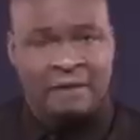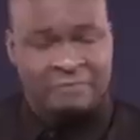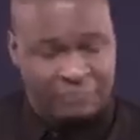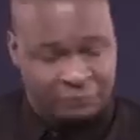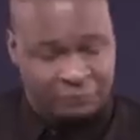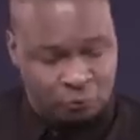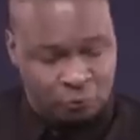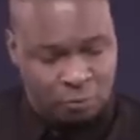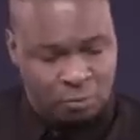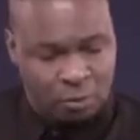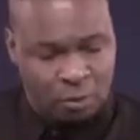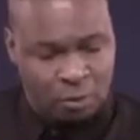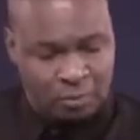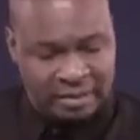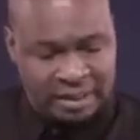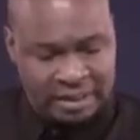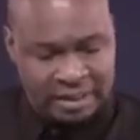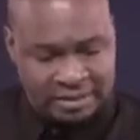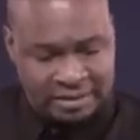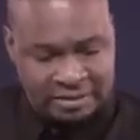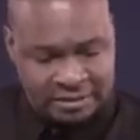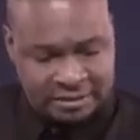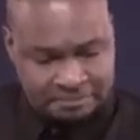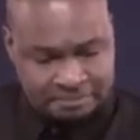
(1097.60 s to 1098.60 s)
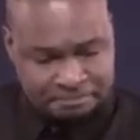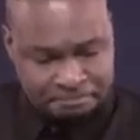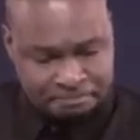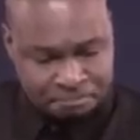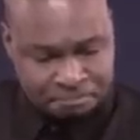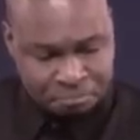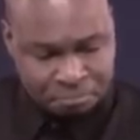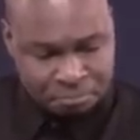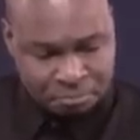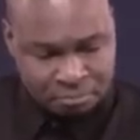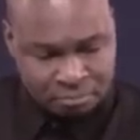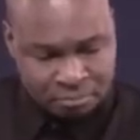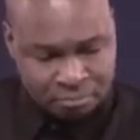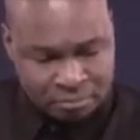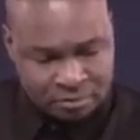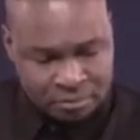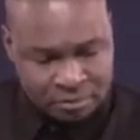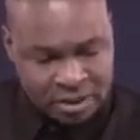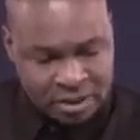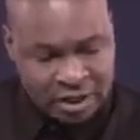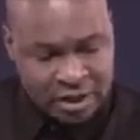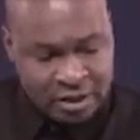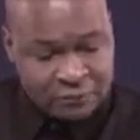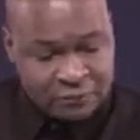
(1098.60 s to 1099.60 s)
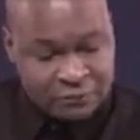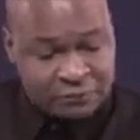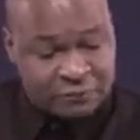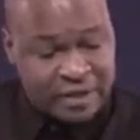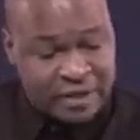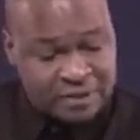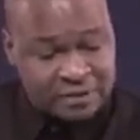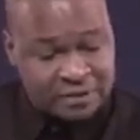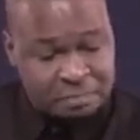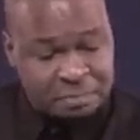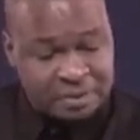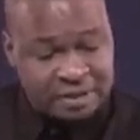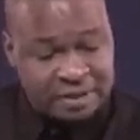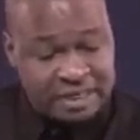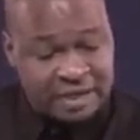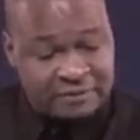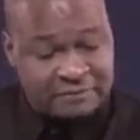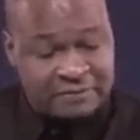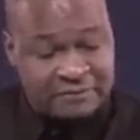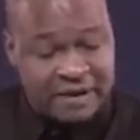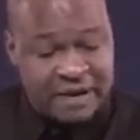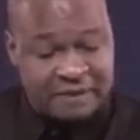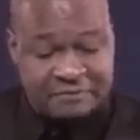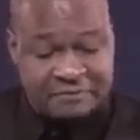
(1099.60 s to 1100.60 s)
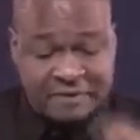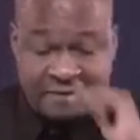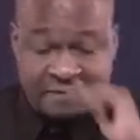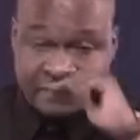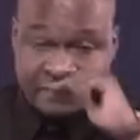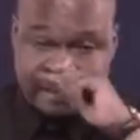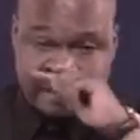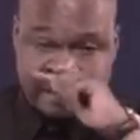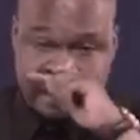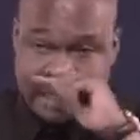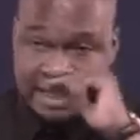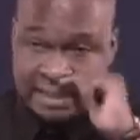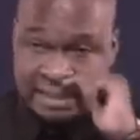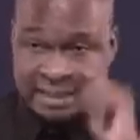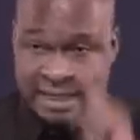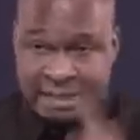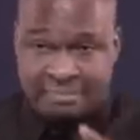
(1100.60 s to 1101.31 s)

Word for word: a few more minutes. 1 Peter 5 and verse 8.